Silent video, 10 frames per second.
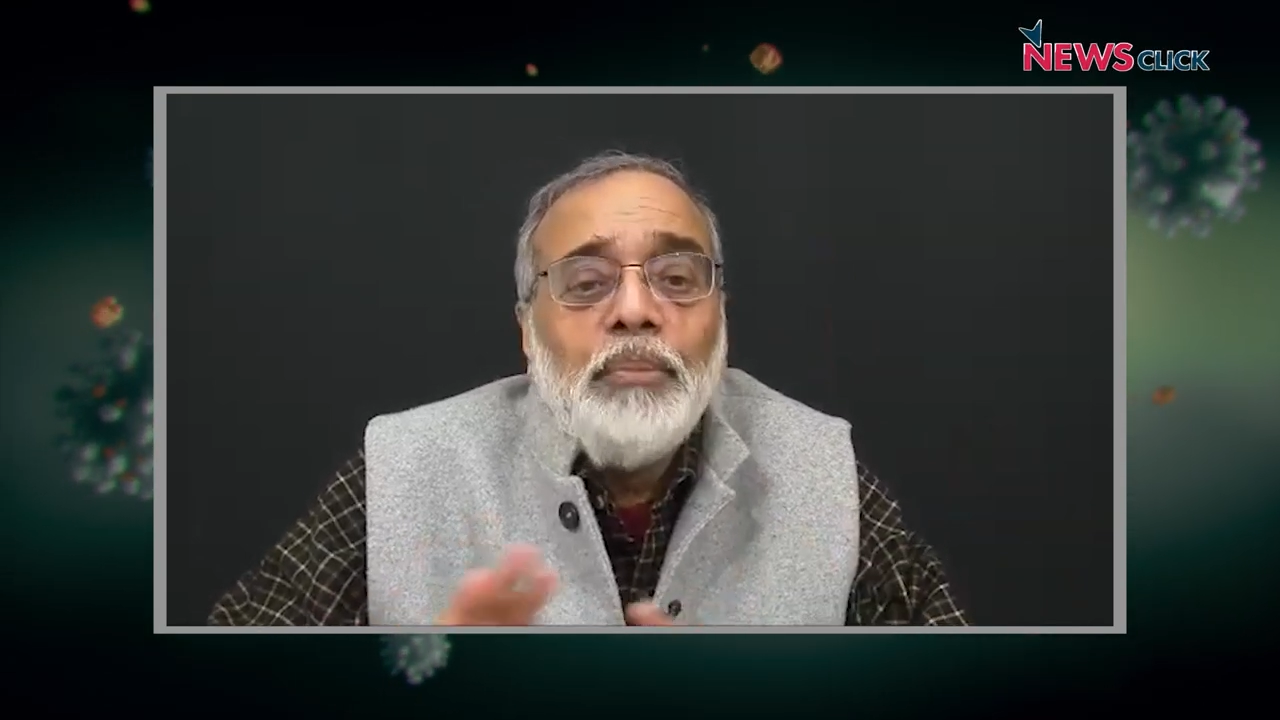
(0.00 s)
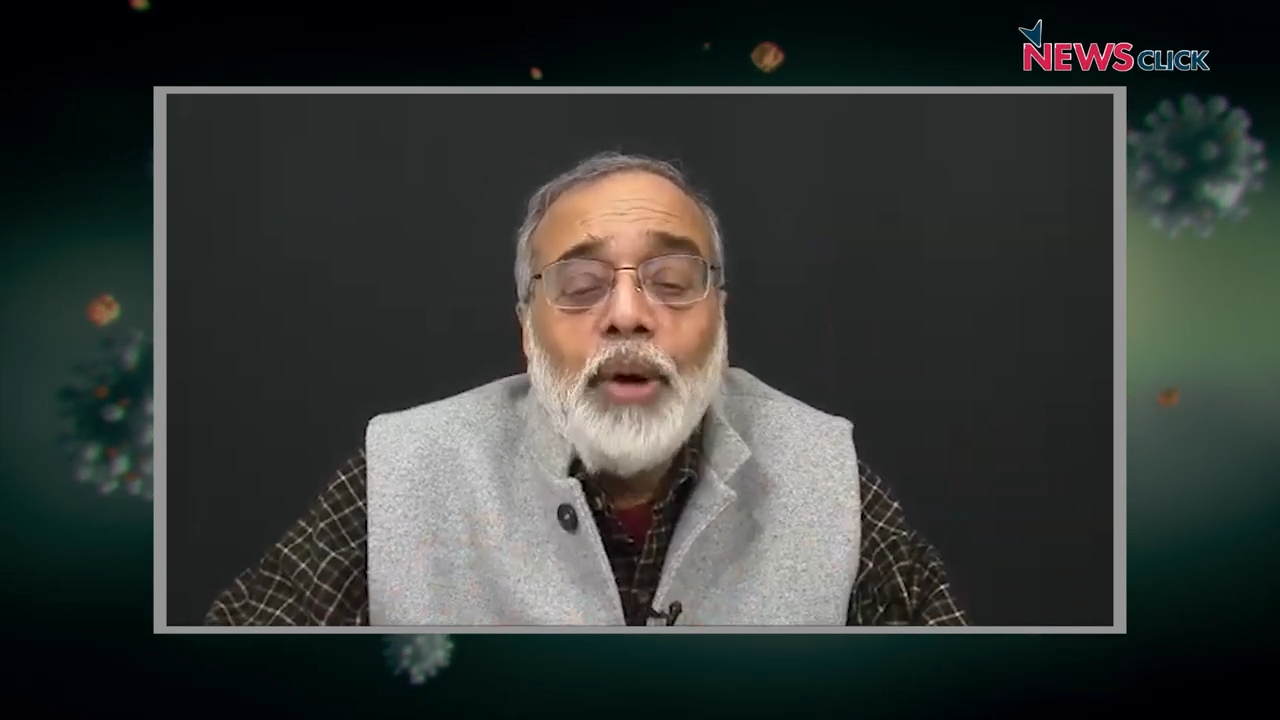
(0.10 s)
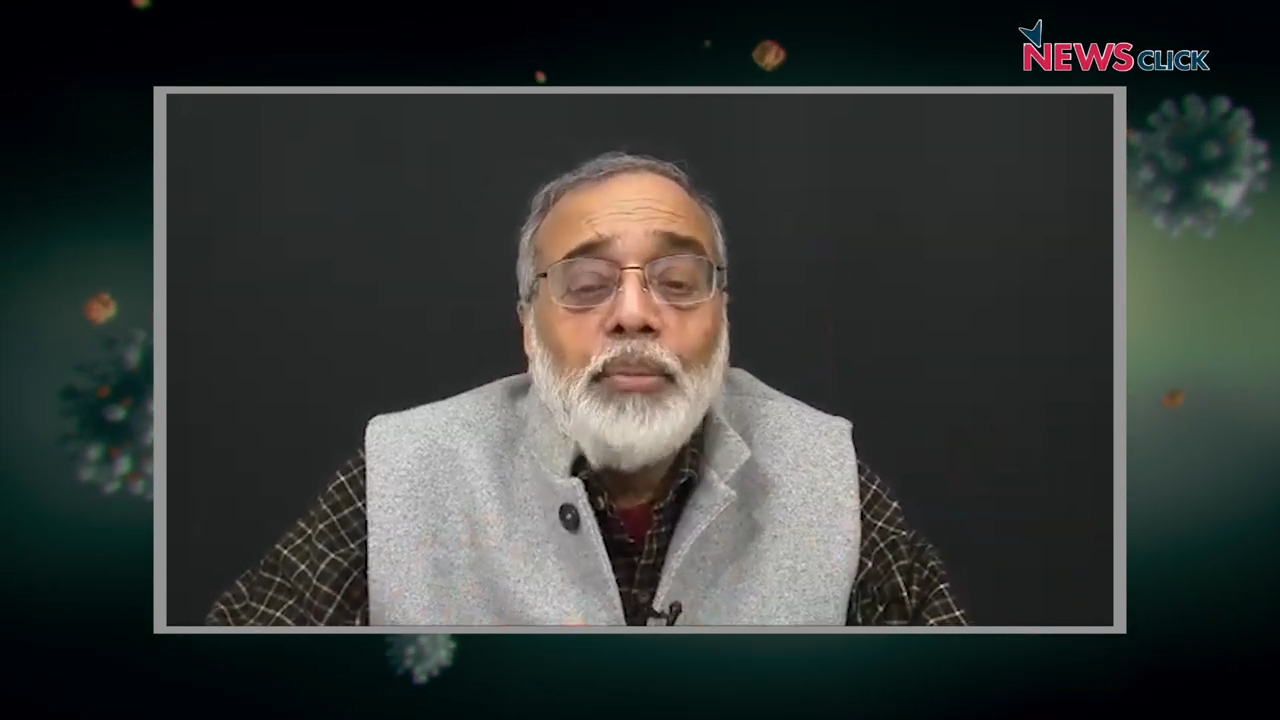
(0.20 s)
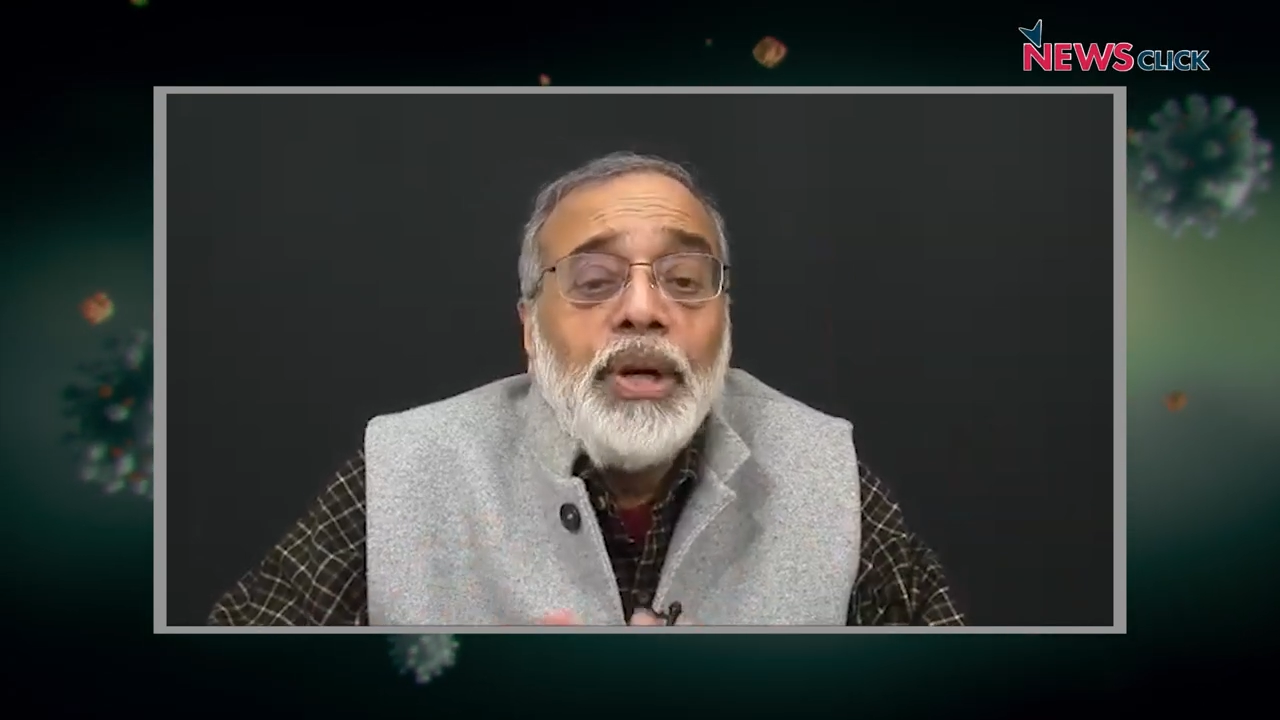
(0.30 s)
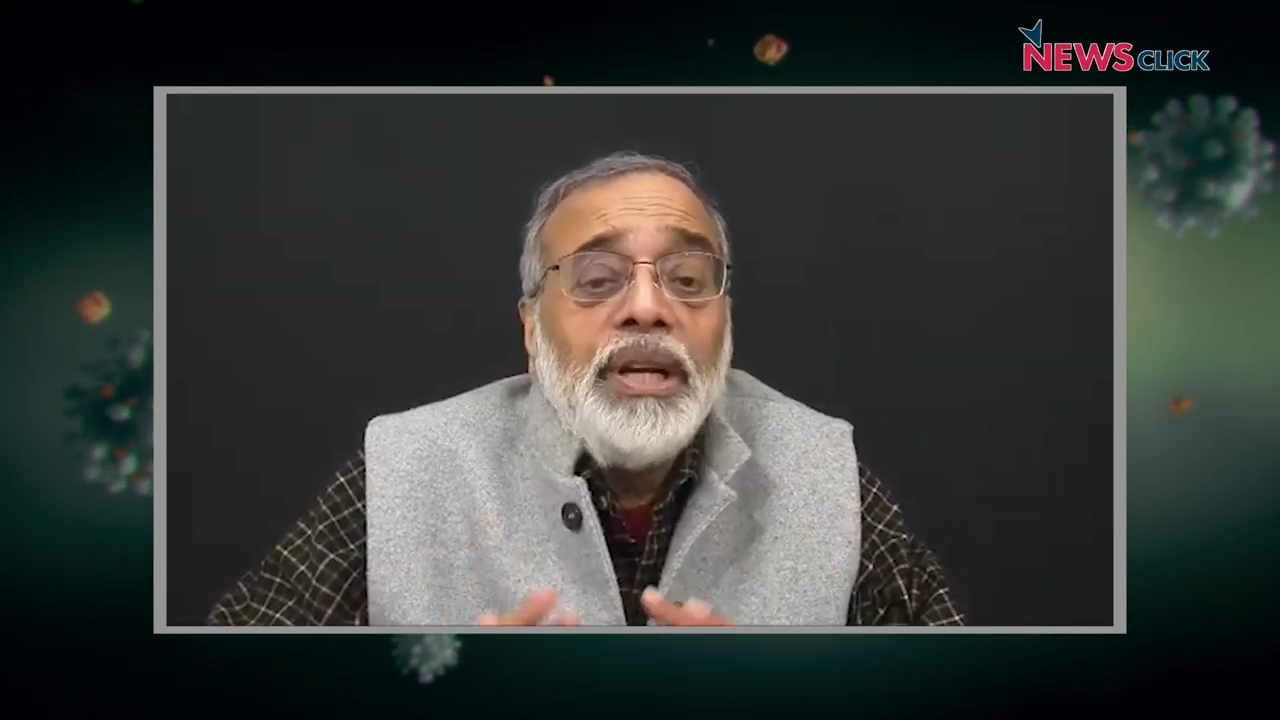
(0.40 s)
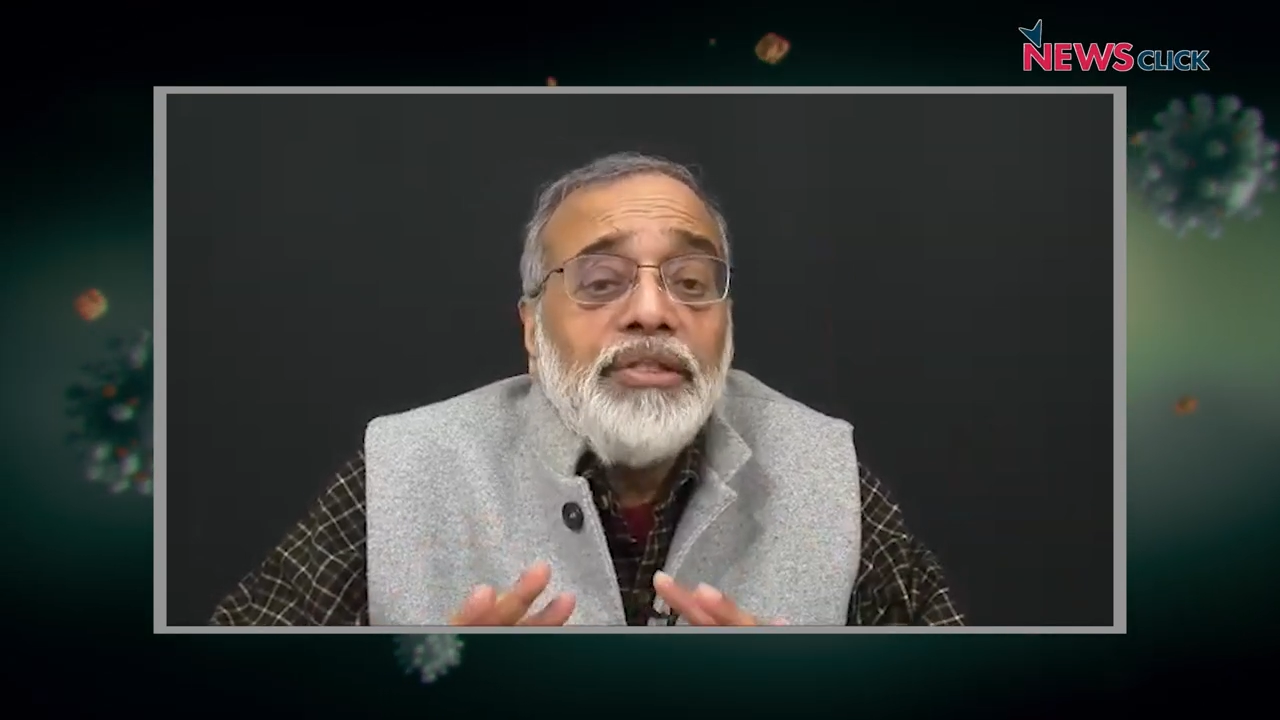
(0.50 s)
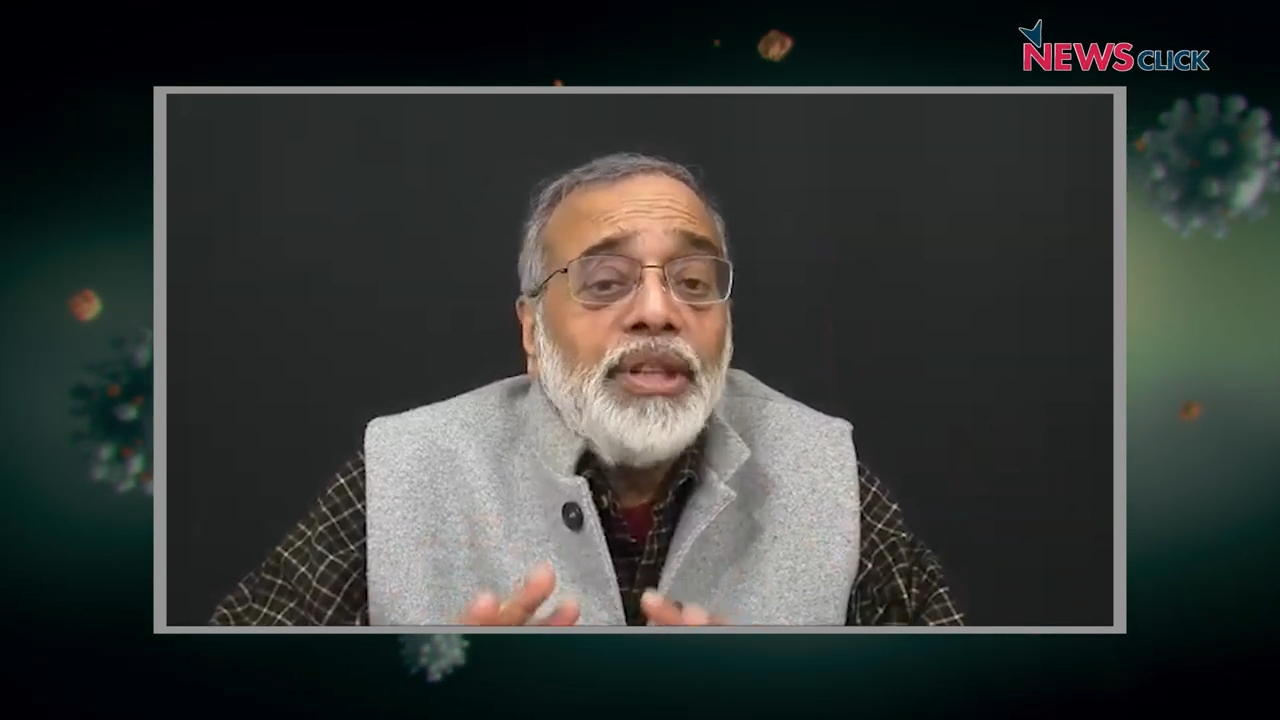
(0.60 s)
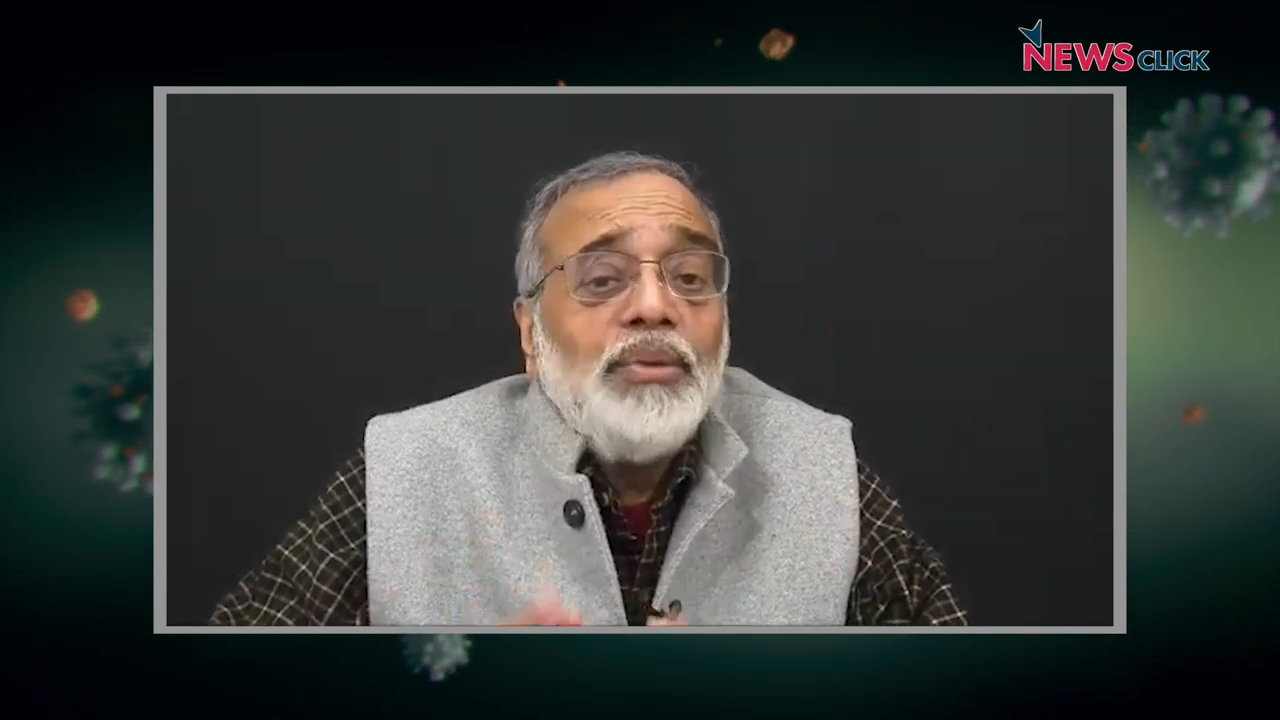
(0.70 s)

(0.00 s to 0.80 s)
population